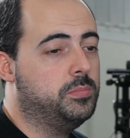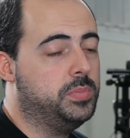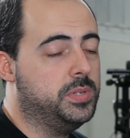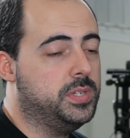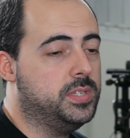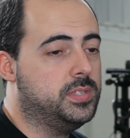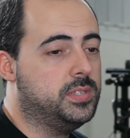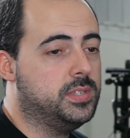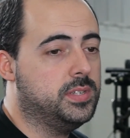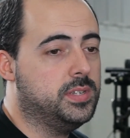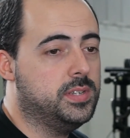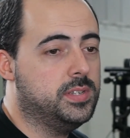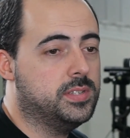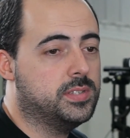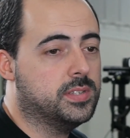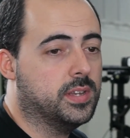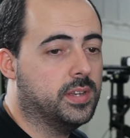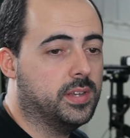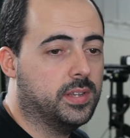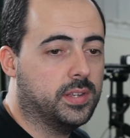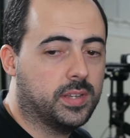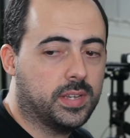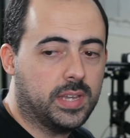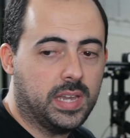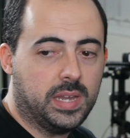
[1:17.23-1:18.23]
PCs
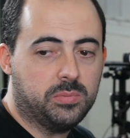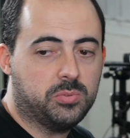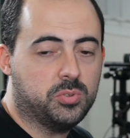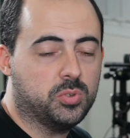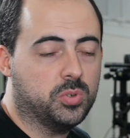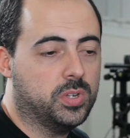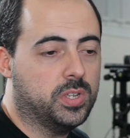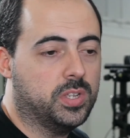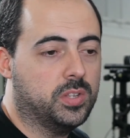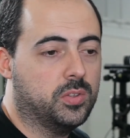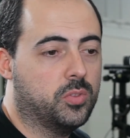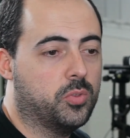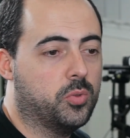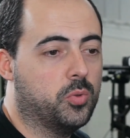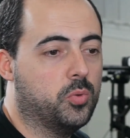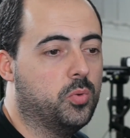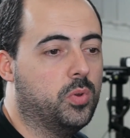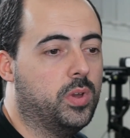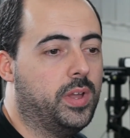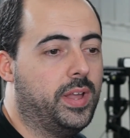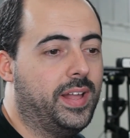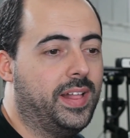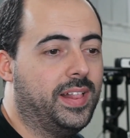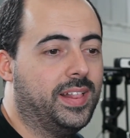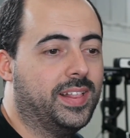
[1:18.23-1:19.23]
and capturing
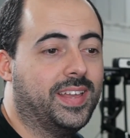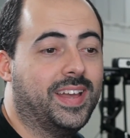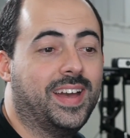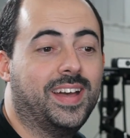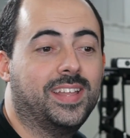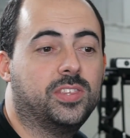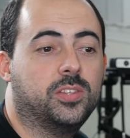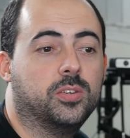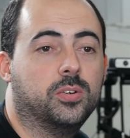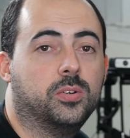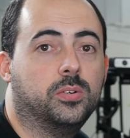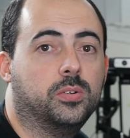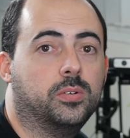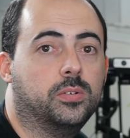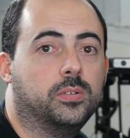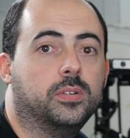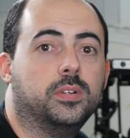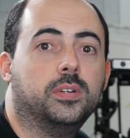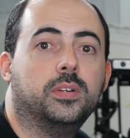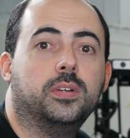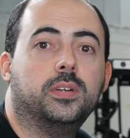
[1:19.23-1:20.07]
through Elgato